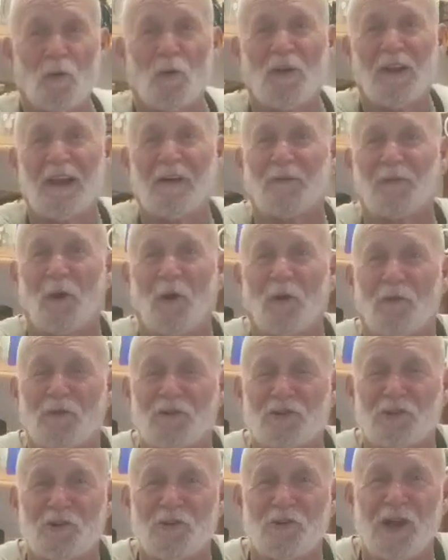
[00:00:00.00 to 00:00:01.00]
Give your
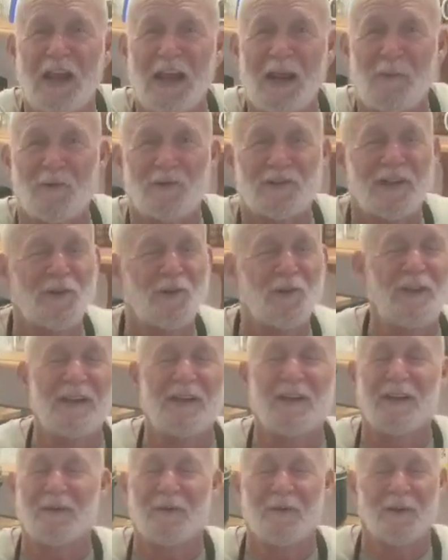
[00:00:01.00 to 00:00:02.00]
leftovers to your neighbors.
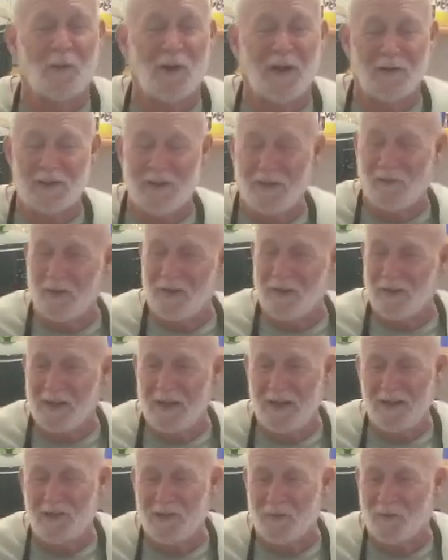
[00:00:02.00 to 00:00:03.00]
They do that in, when I was
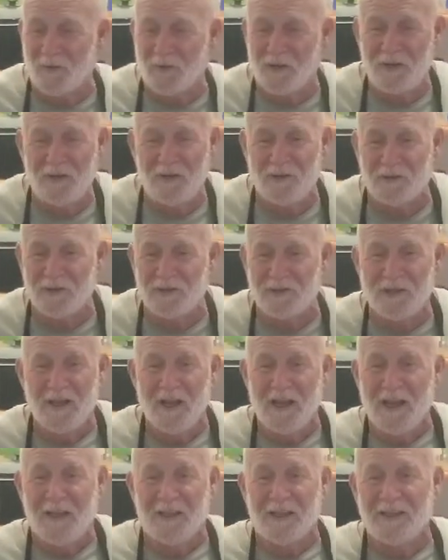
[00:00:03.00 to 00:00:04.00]
living in Egypt for
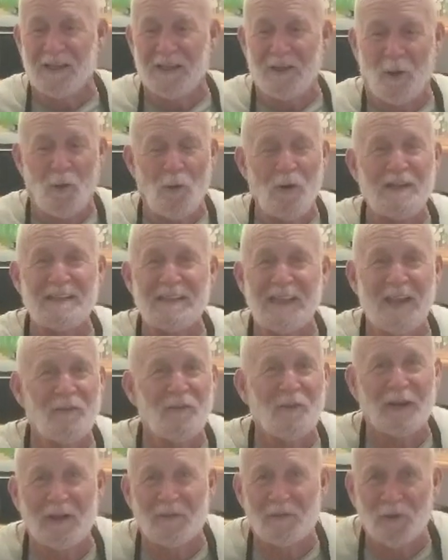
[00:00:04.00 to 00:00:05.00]
years. They
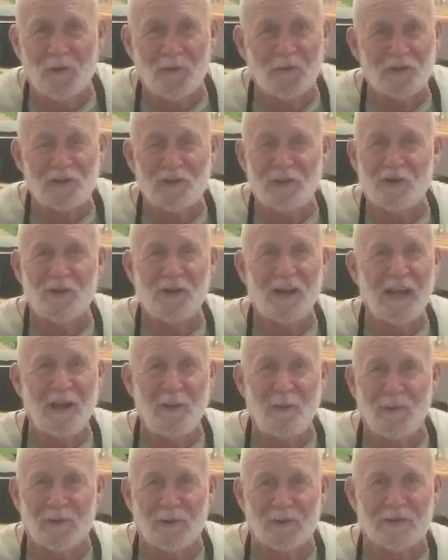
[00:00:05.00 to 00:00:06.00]
always gave their leftovers to
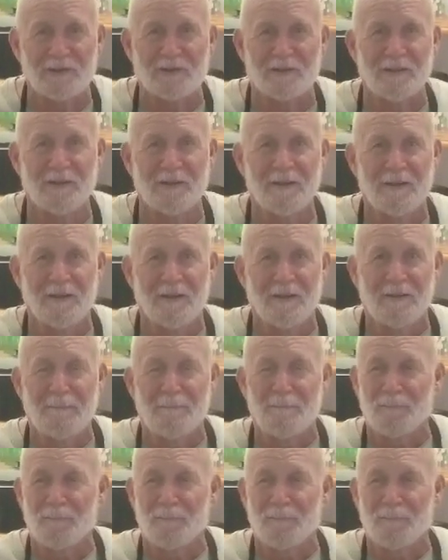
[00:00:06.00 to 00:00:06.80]
their neighbors.